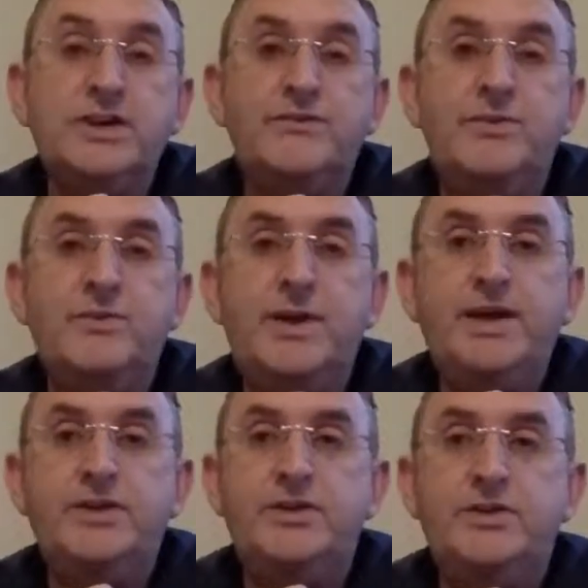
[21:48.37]

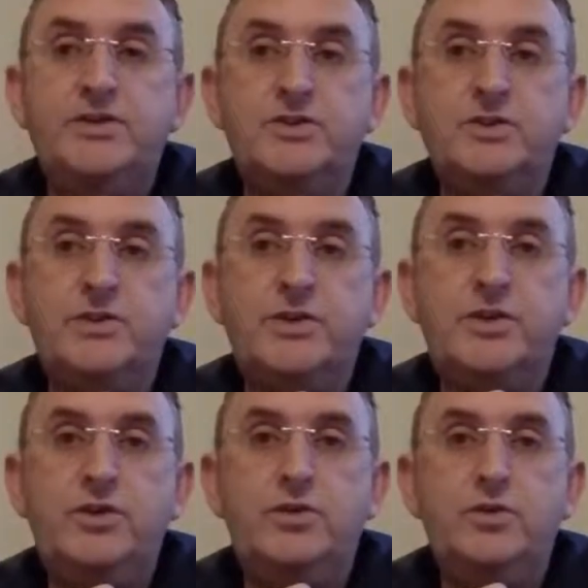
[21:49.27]
information so
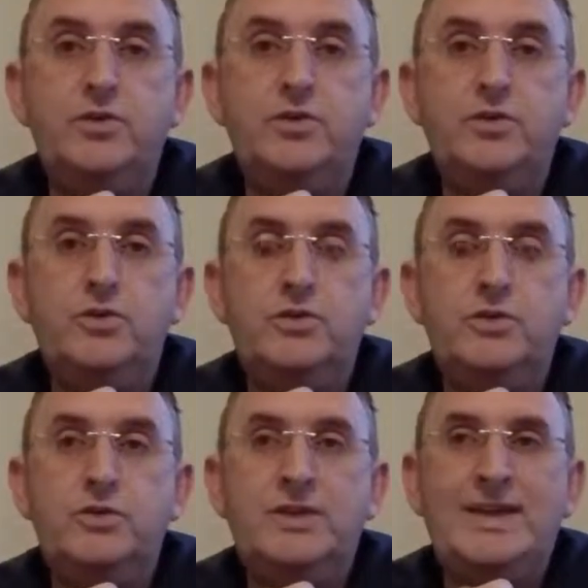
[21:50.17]
that you